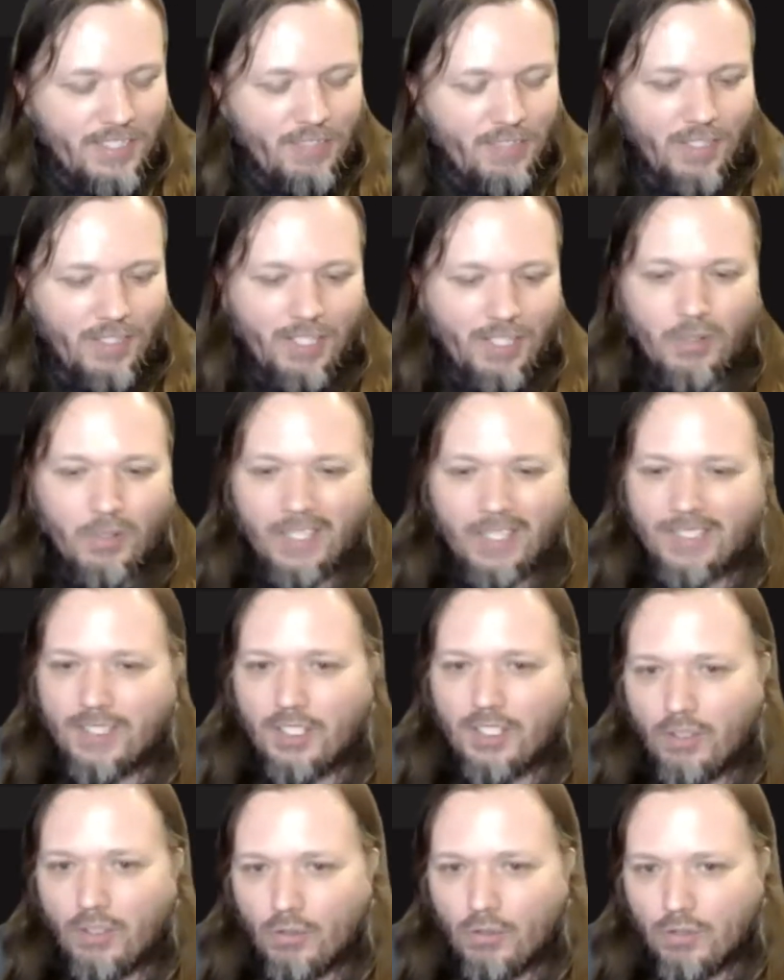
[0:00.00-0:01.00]
video.
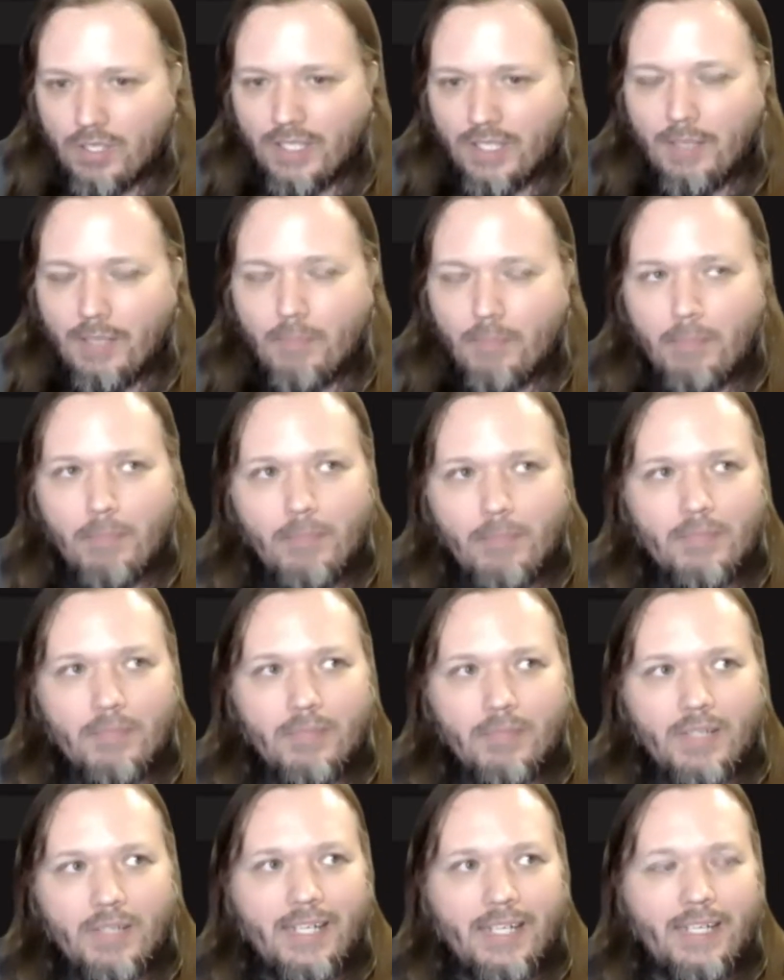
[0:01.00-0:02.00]
It's usually,
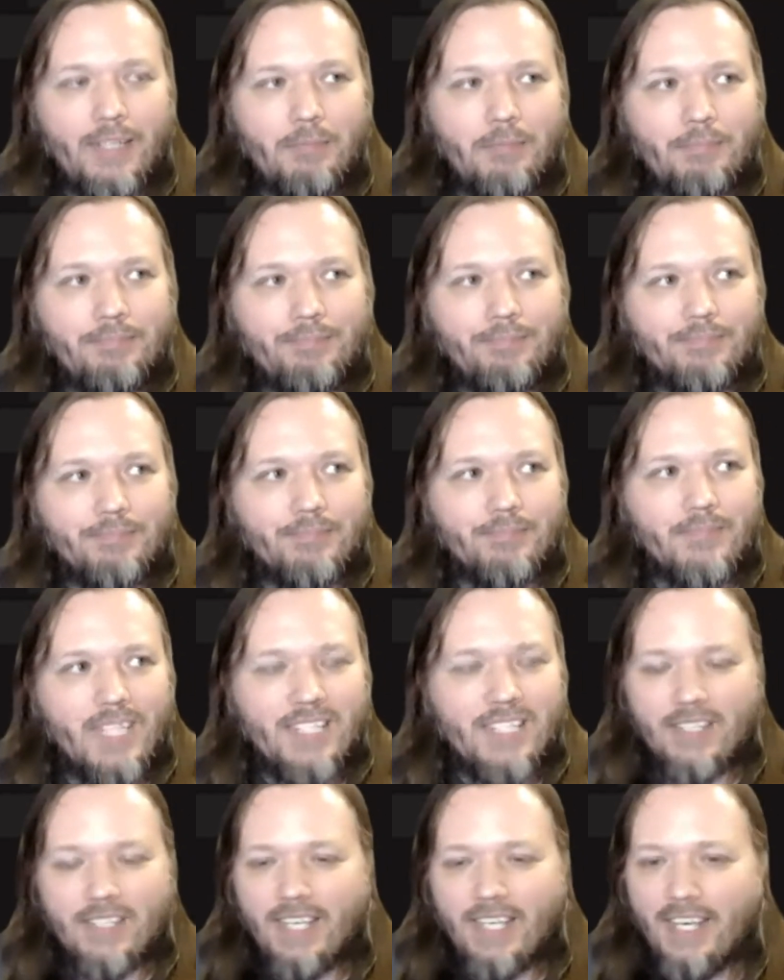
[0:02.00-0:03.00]

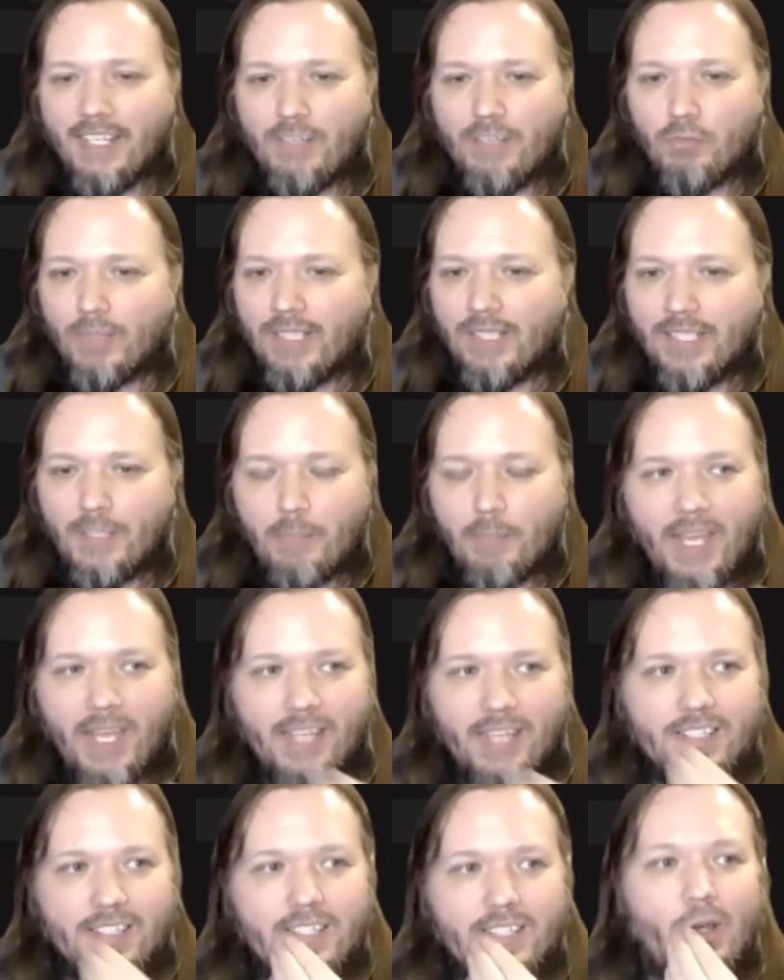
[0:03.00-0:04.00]
it's kind of really
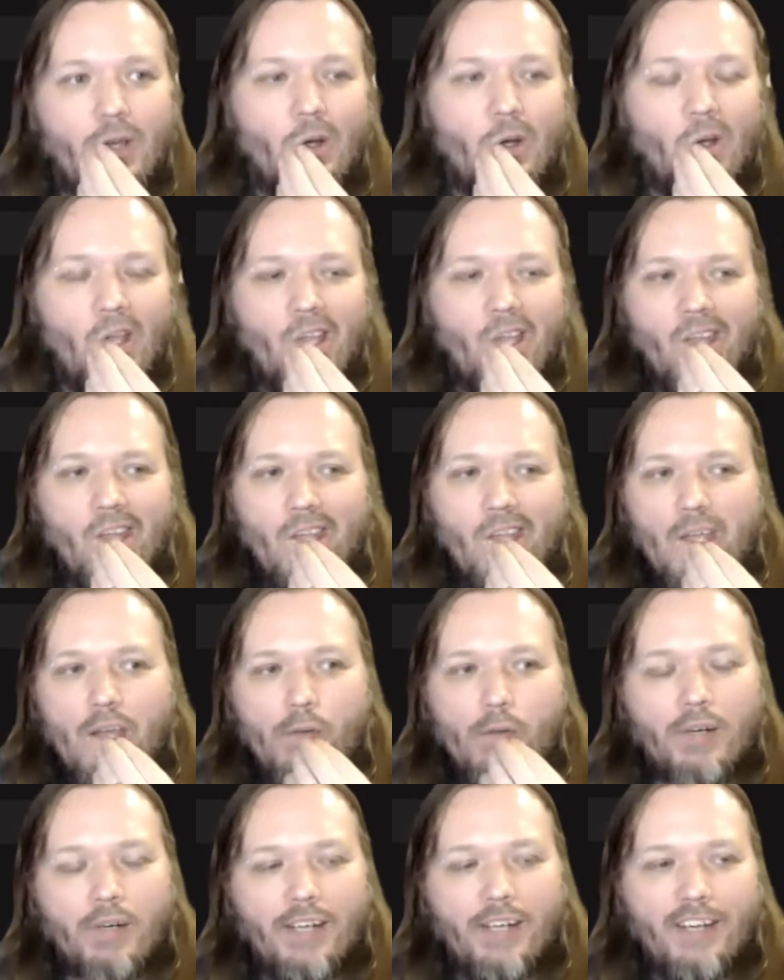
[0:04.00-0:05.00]
depends. So
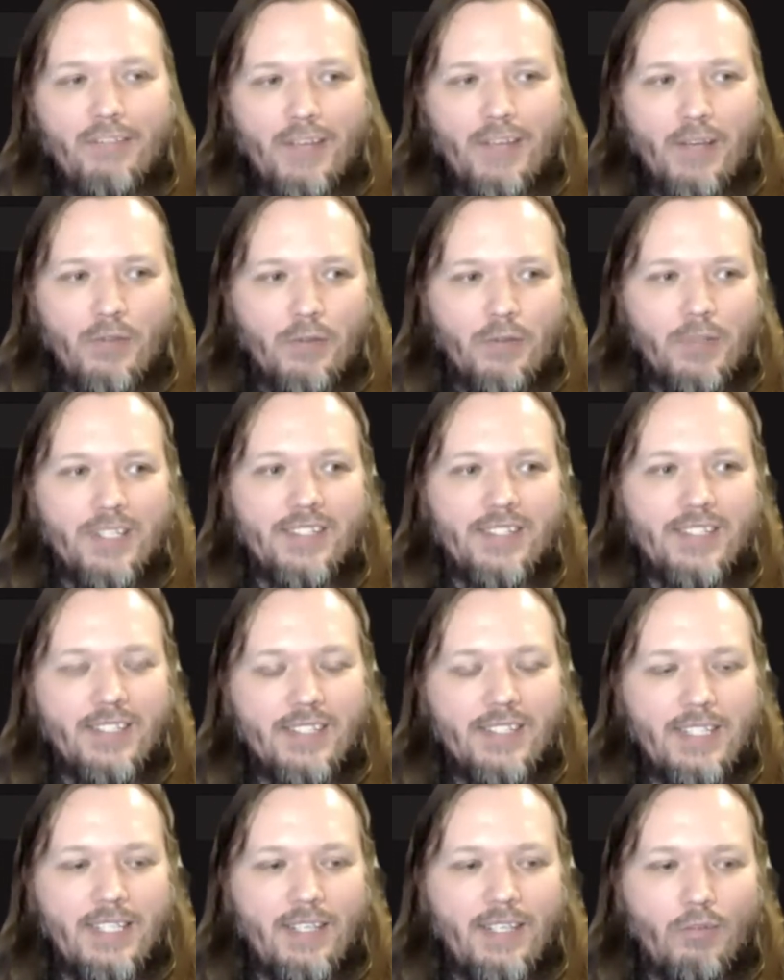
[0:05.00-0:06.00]
where I found
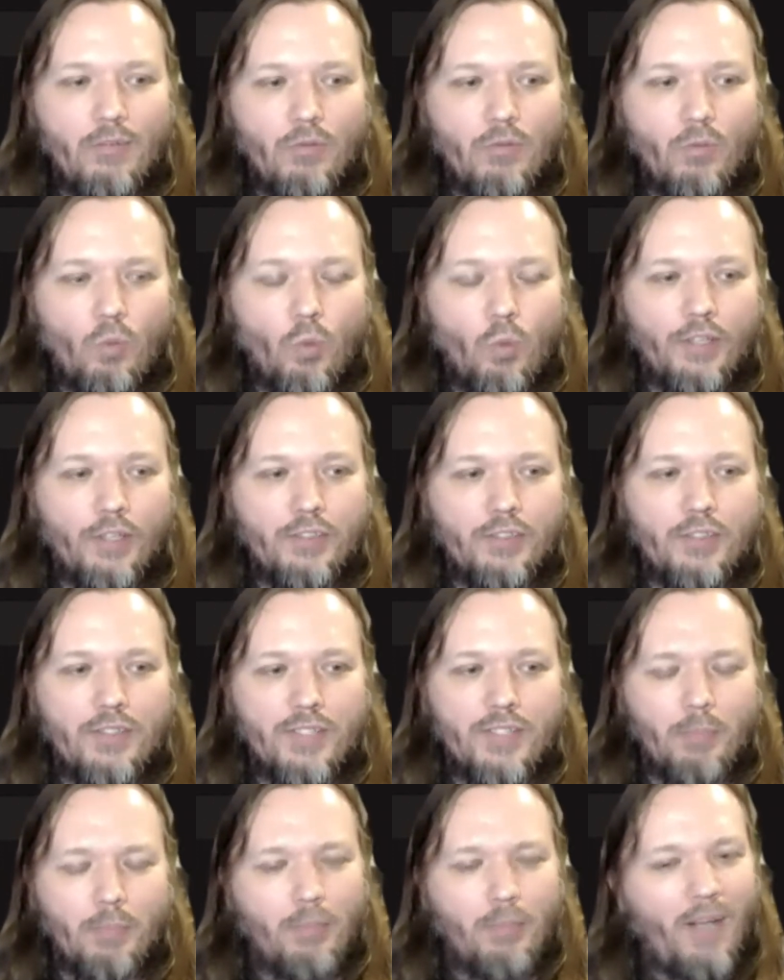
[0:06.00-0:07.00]
360 worked
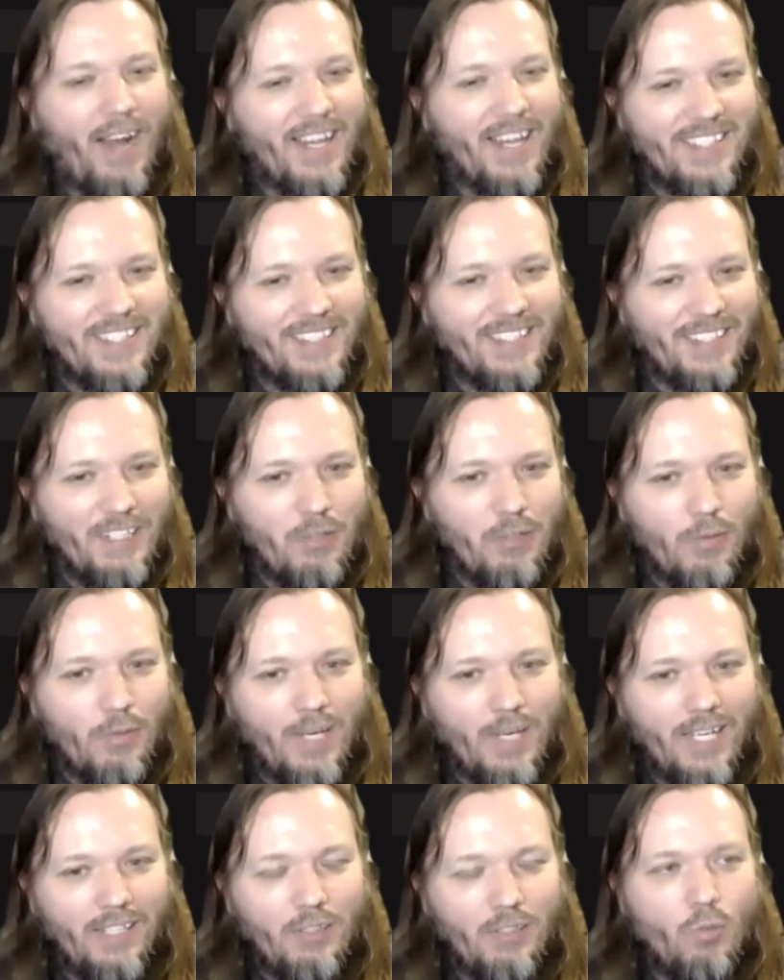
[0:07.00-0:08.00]
surprisingly
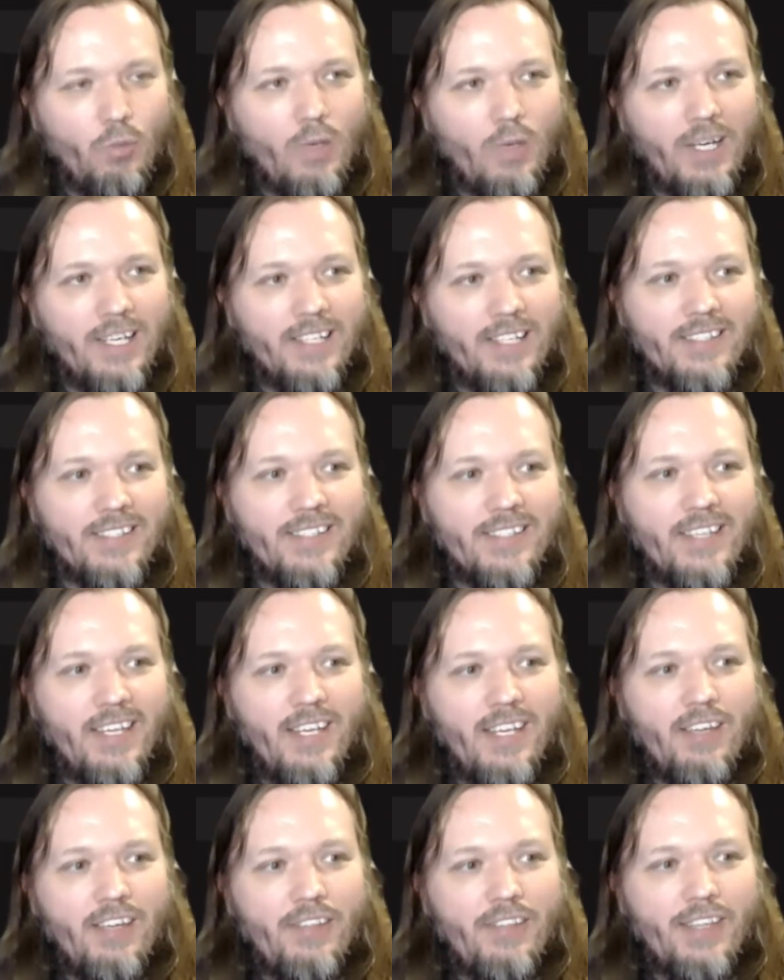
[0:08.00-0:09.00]
well was
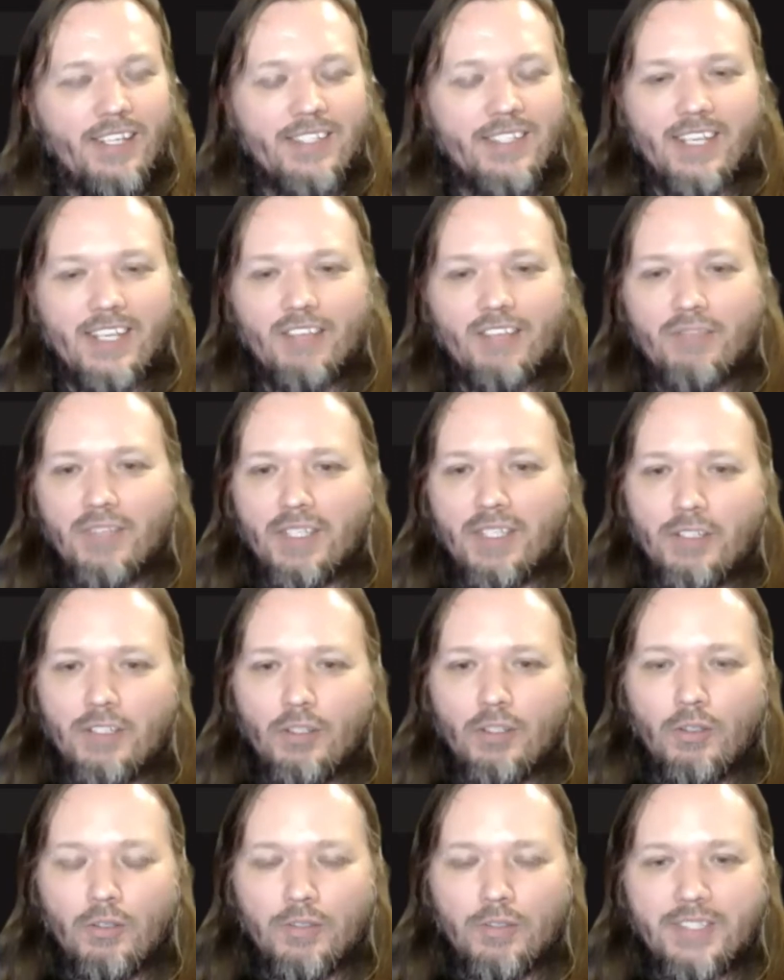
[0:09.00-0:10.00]
things like
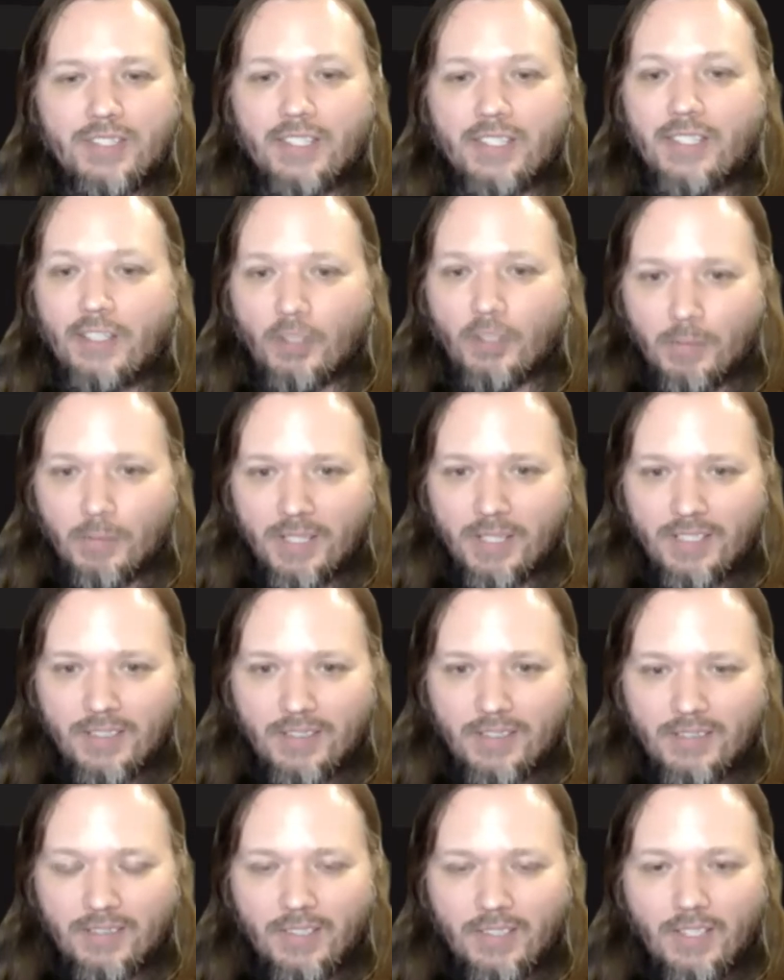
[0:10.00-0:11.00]
vehicle
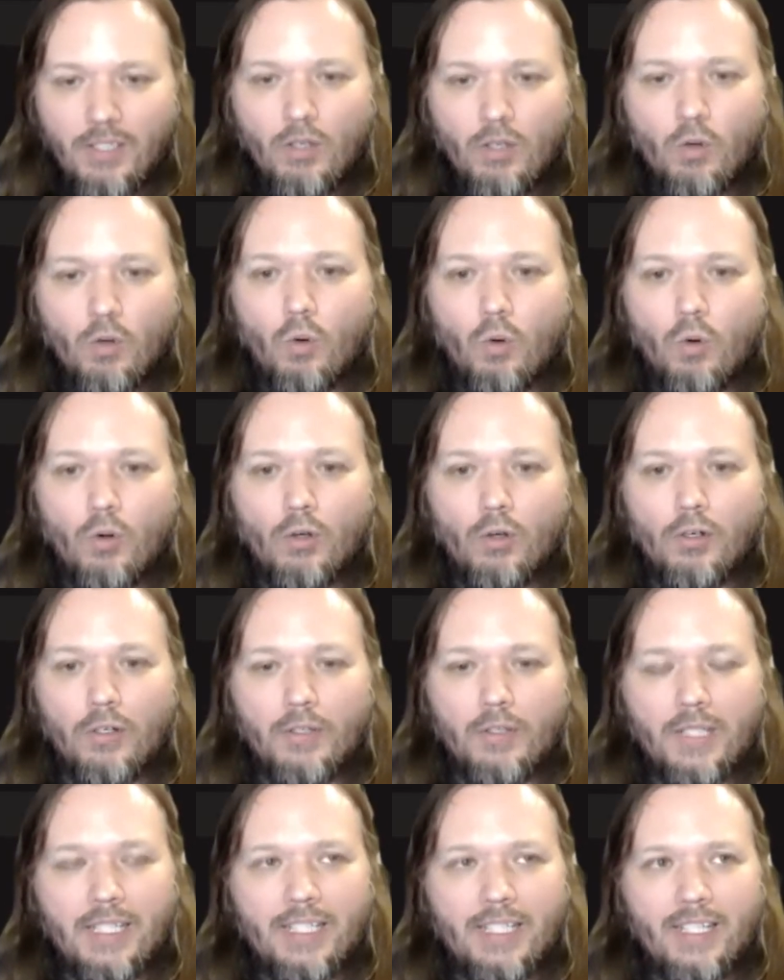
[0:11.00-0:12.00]
securement,
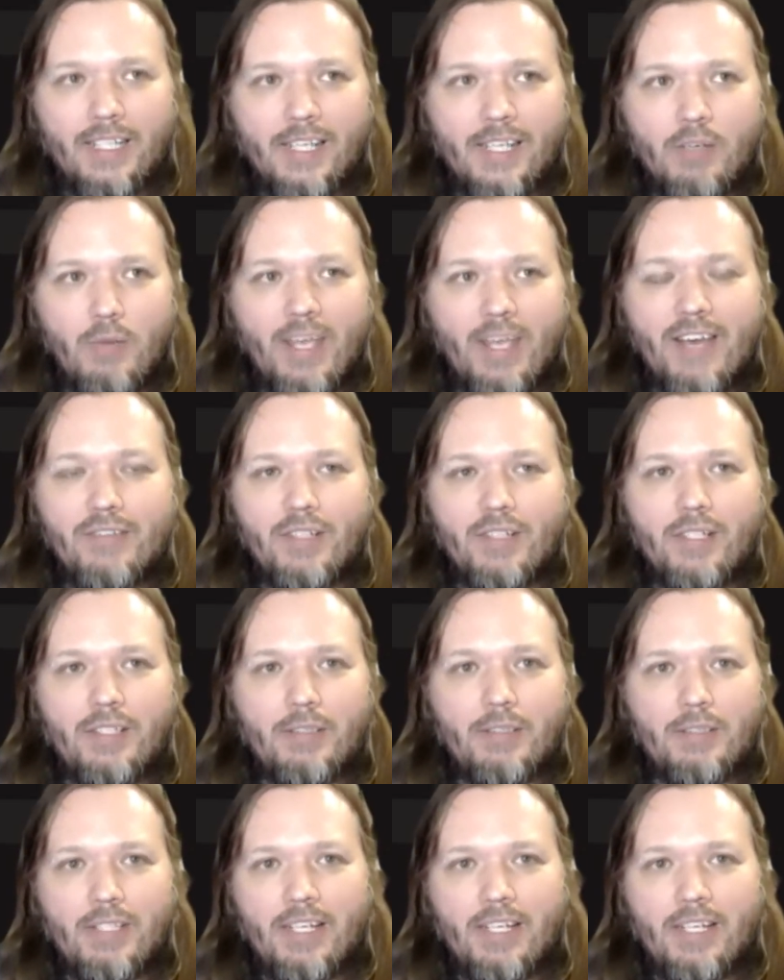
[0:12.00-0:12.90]
or we have a